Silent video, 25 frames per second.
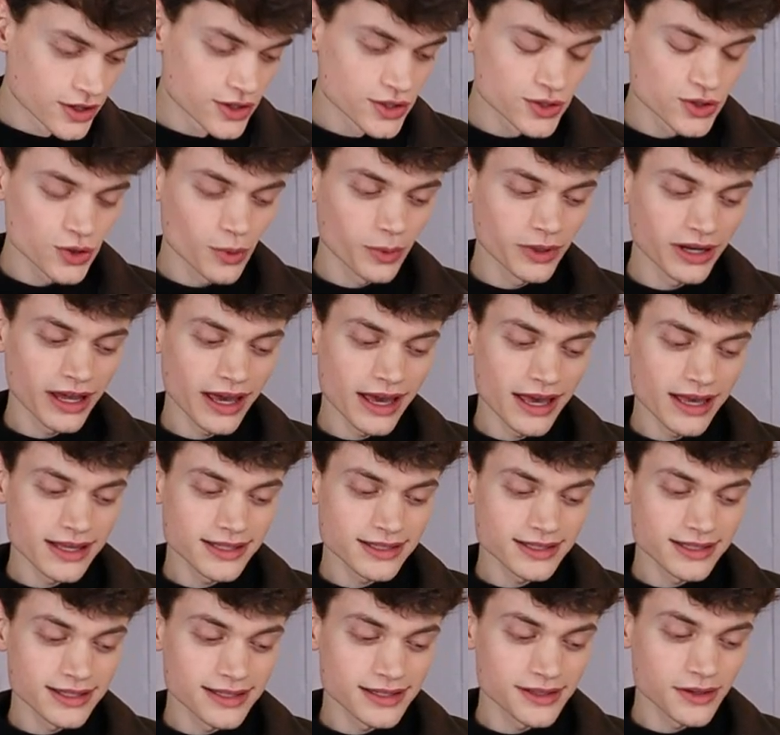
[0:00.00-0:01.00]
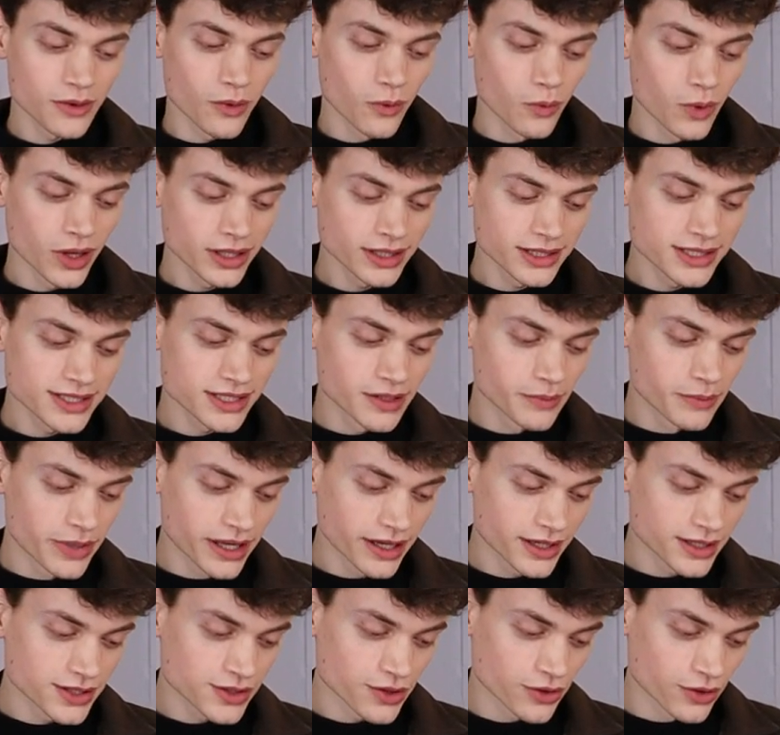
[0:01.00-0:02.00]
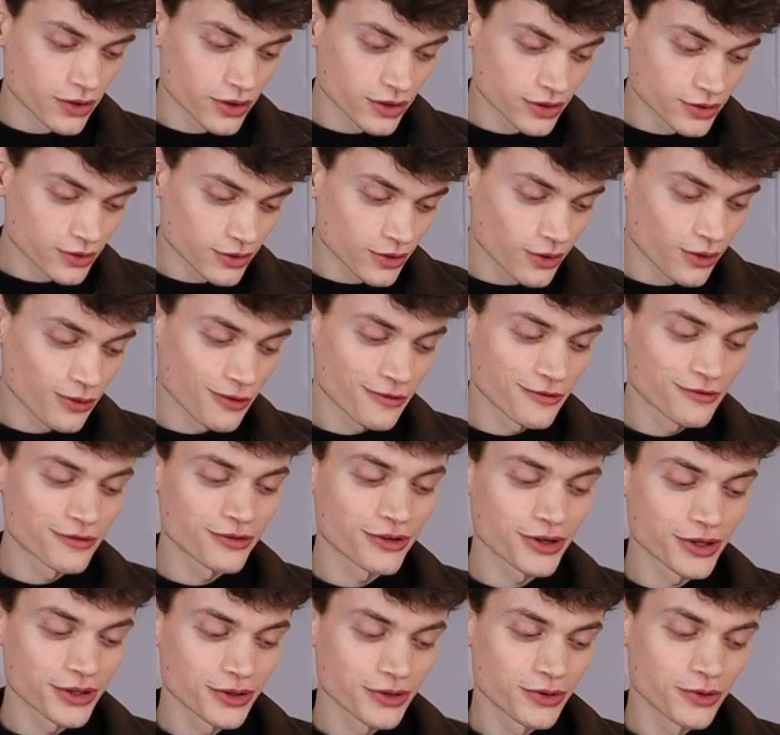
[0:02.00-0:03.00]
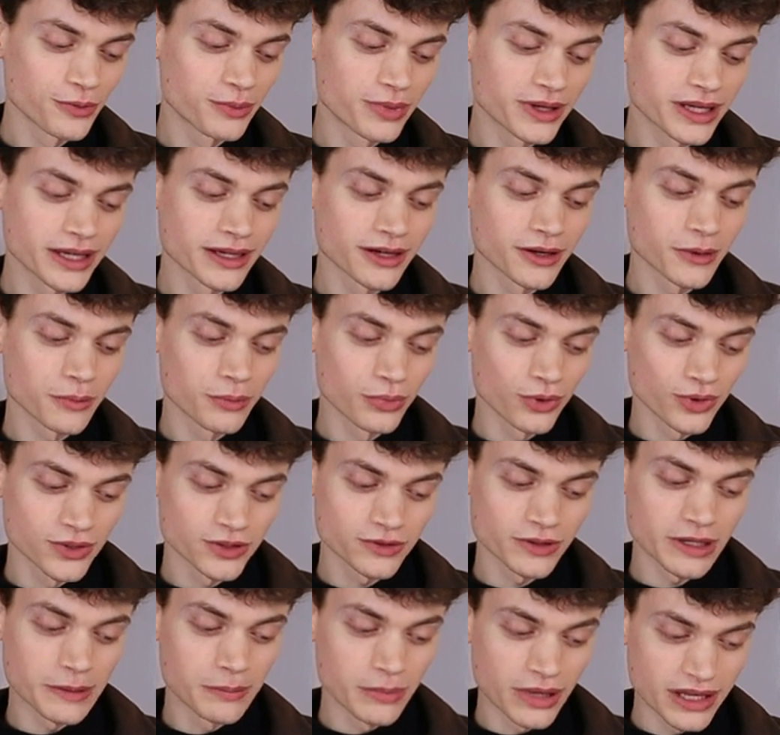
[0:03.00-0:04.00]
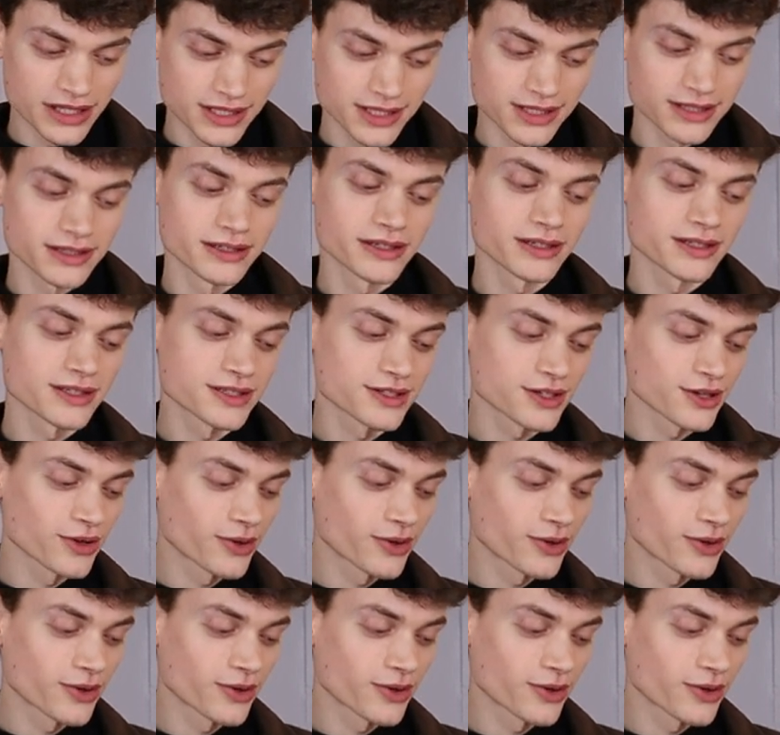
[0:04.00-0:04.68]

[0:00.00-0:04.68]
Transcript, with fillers: Someone asked, what is the biggest hurdle for you being a pottery business?